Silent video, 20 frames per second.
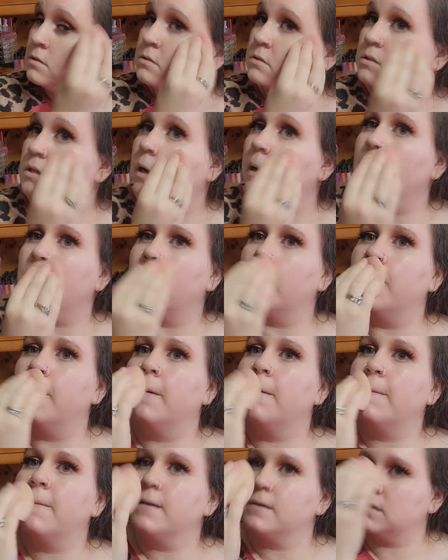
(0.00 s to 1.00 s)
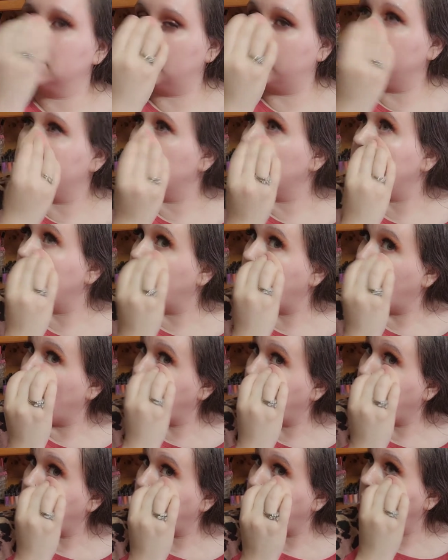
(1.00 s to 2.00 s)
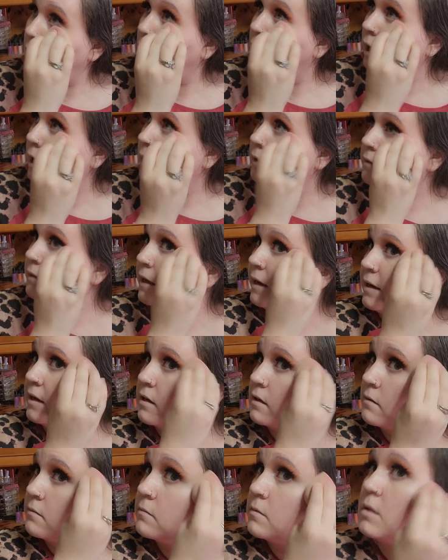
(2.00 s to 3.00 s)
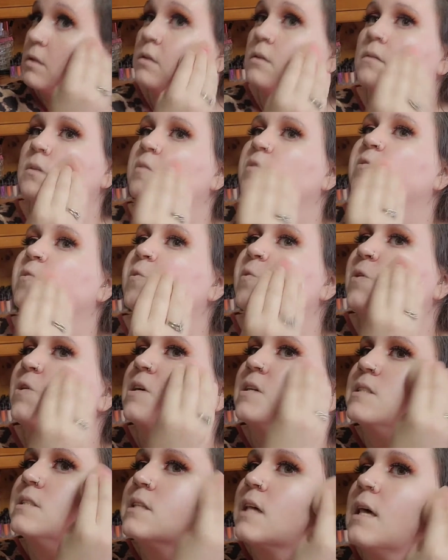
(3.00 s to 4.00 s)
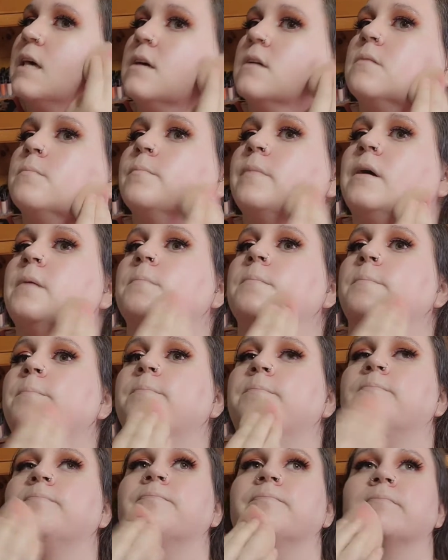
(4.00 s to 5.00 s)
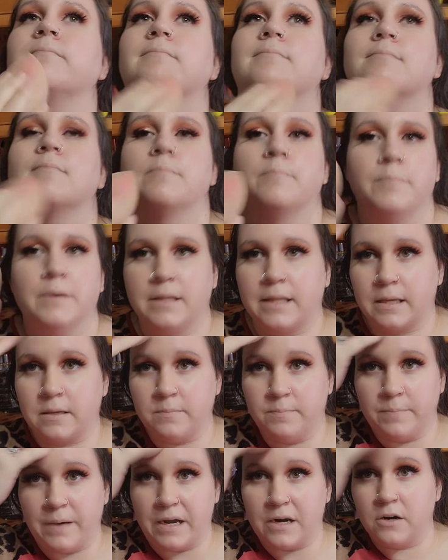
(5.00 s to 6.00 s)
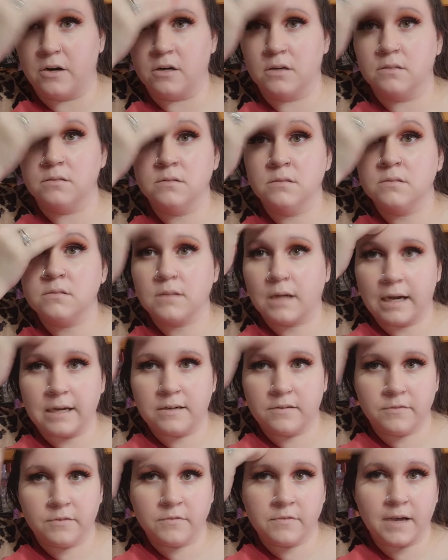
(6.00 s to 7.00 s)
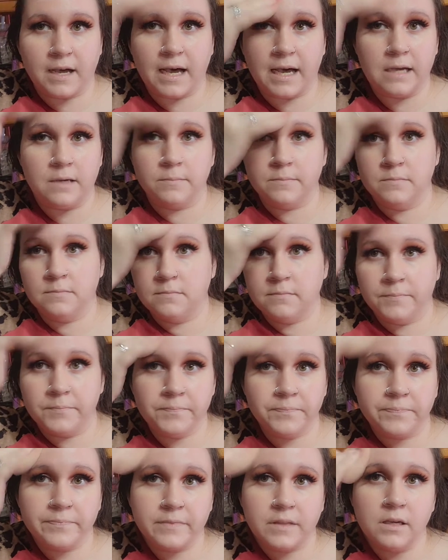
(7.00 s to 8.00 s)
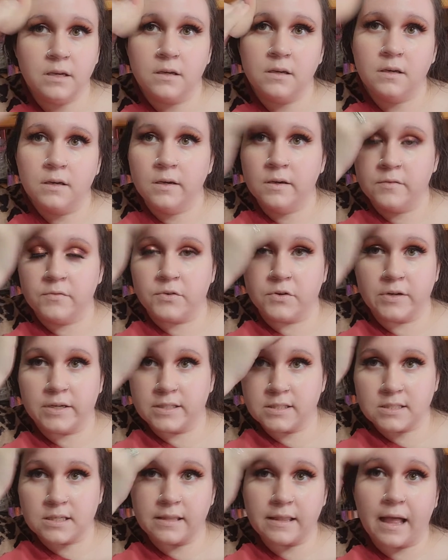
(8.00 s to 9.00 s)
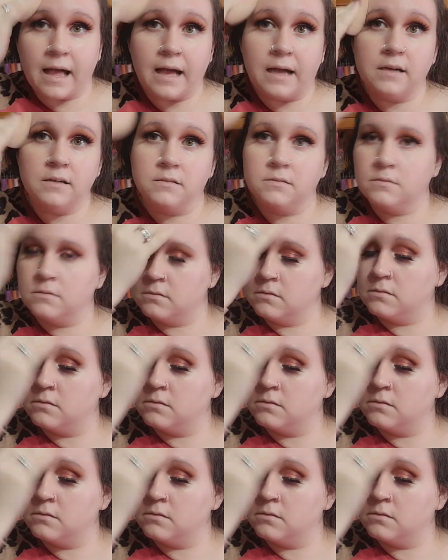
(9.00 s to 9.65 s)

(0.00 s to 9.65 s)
So it's definitely a like your skin, but like better kind of a vibe, if you're into that.